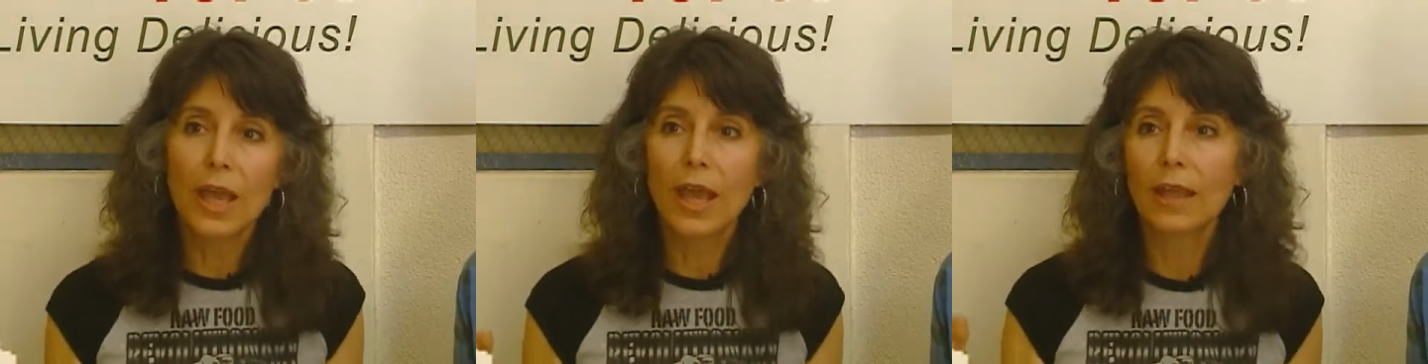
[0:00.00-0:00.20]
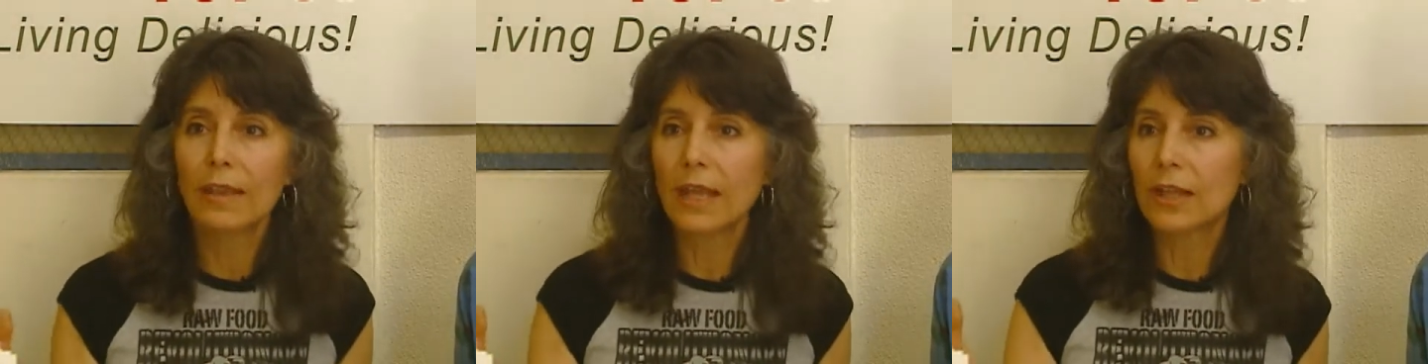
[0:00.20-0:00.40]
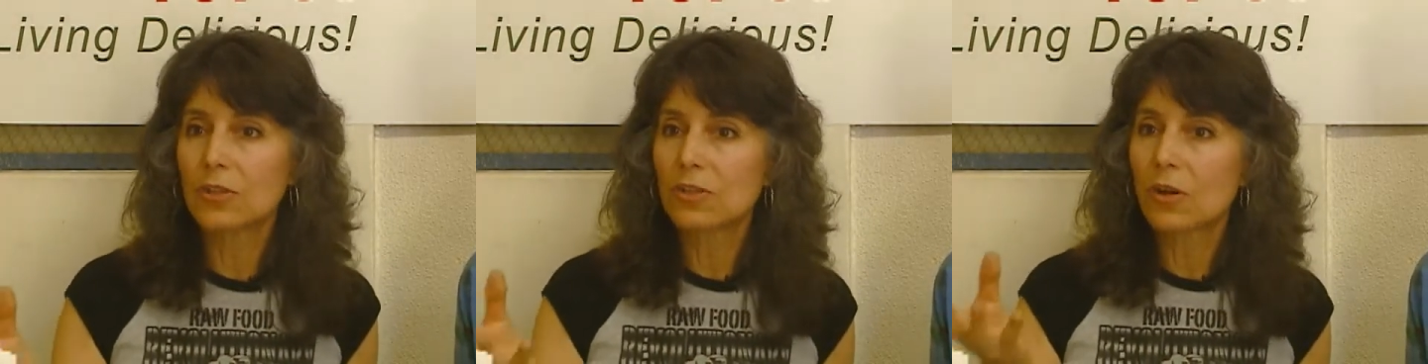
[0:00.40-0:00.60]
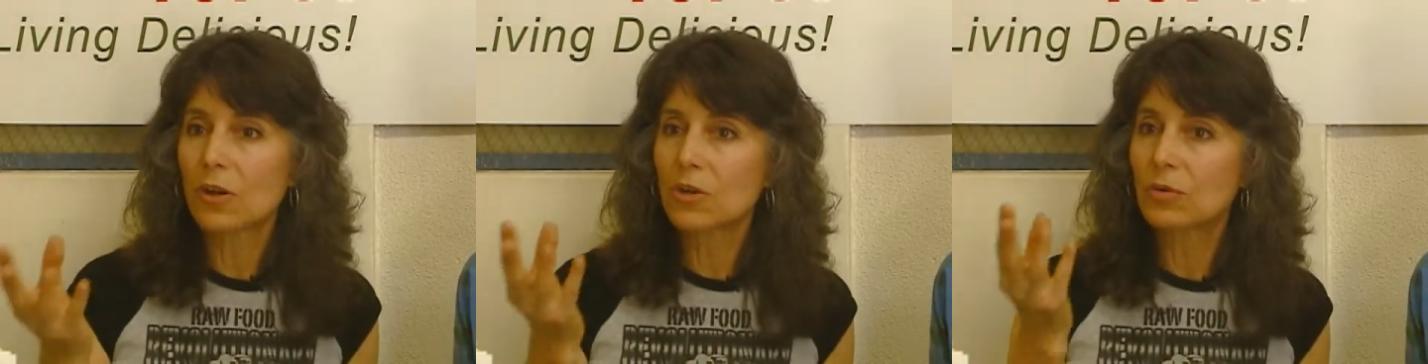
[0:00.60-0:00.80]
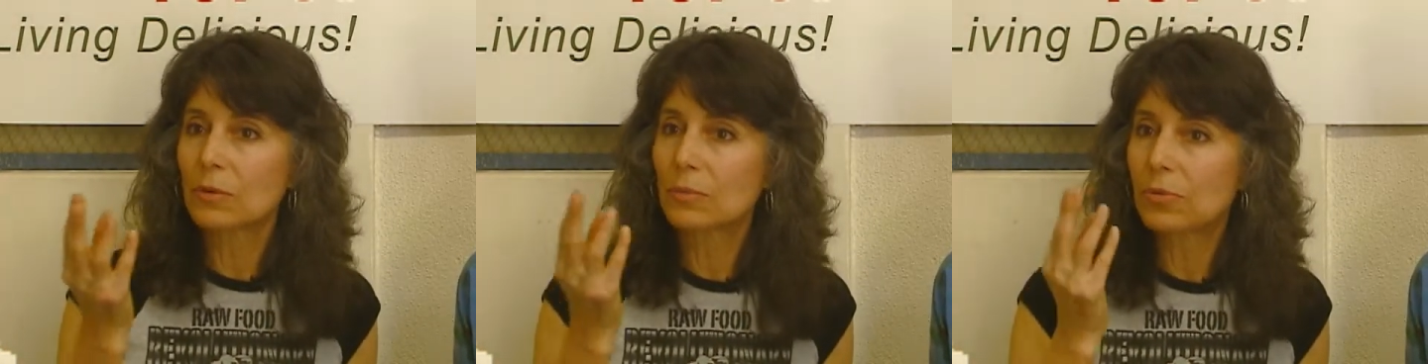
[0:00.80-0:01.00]
and they can
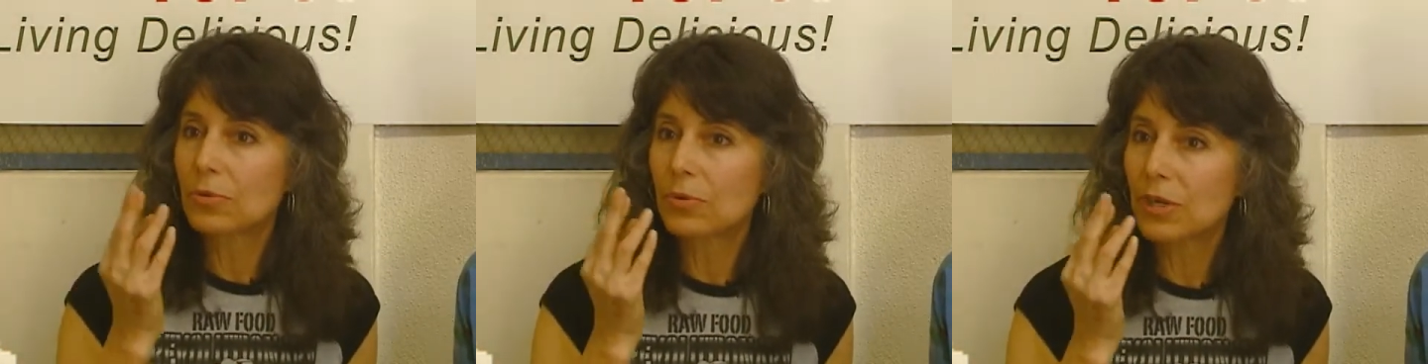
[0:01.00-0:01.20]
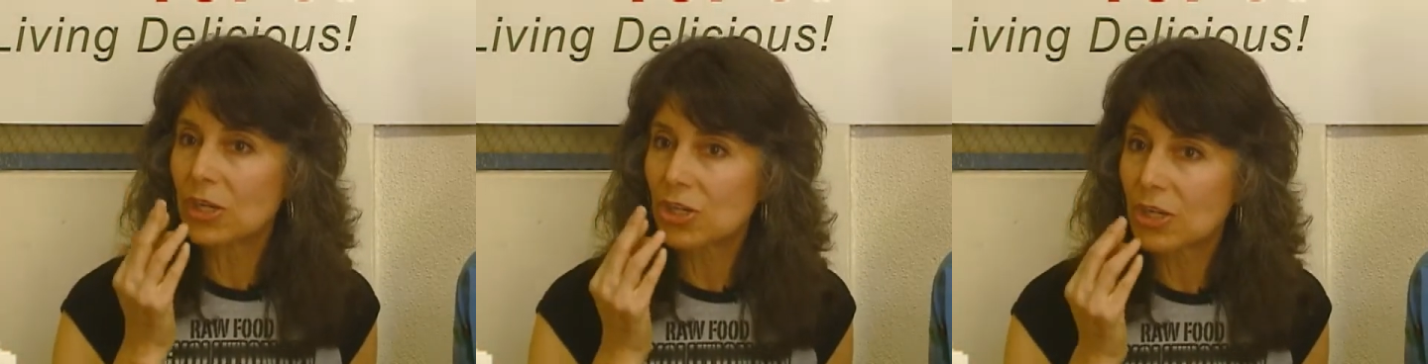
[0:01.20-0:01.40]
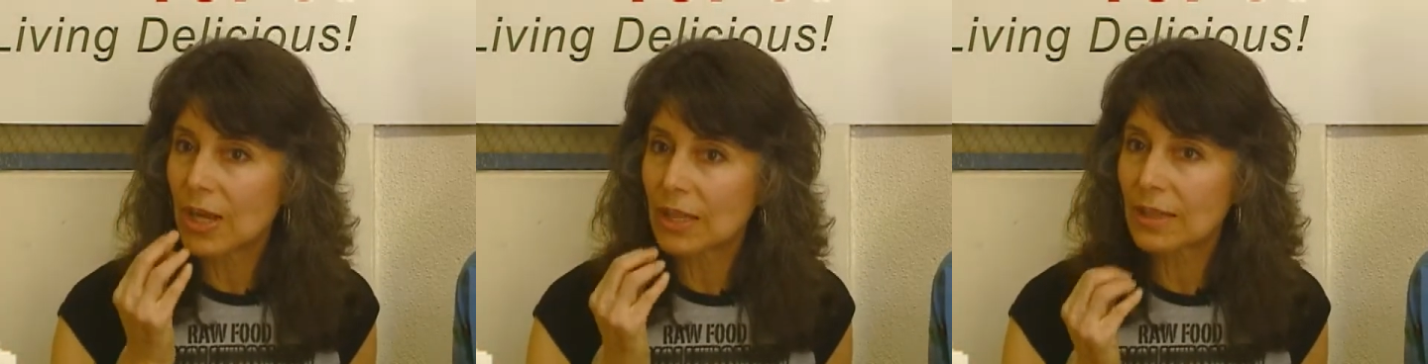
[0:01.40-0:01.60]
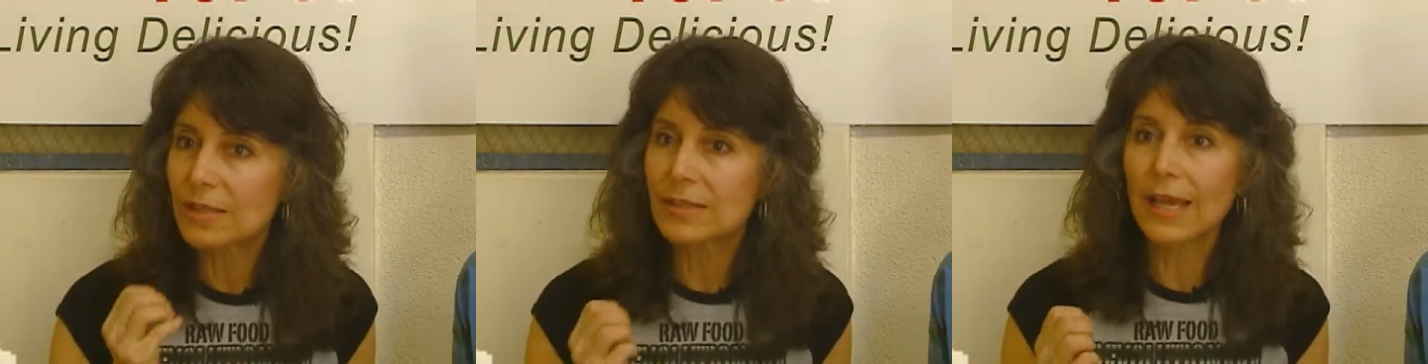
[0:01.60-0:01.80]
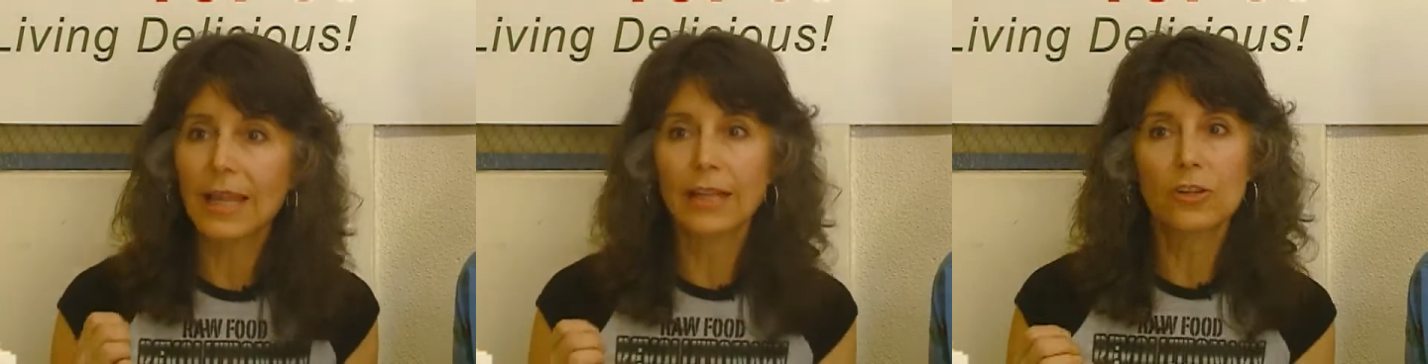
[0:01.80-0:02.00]
start to appreciate the
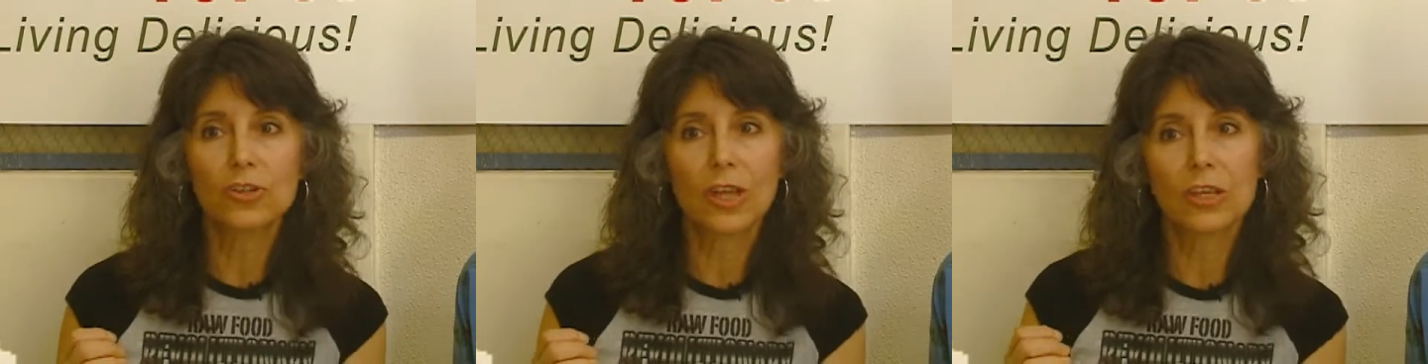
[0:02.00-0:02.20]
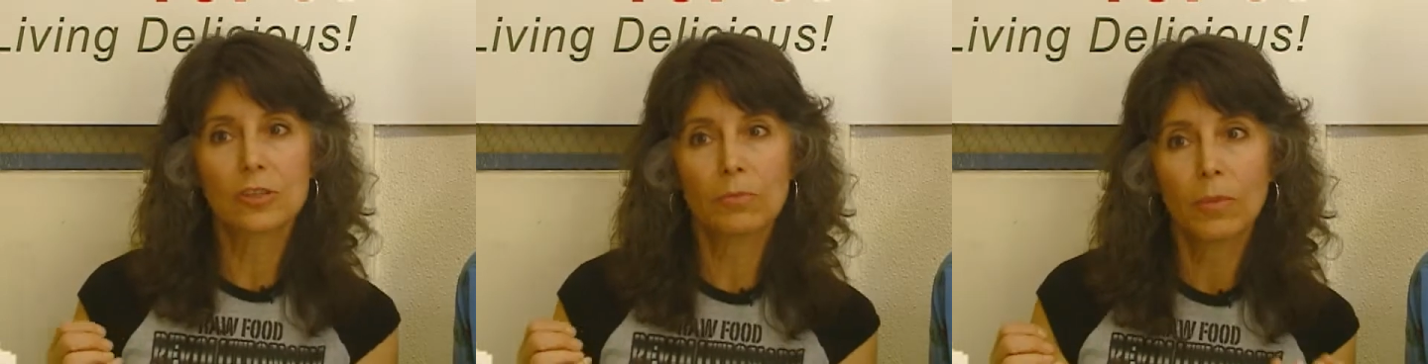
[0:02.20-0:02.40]
salads as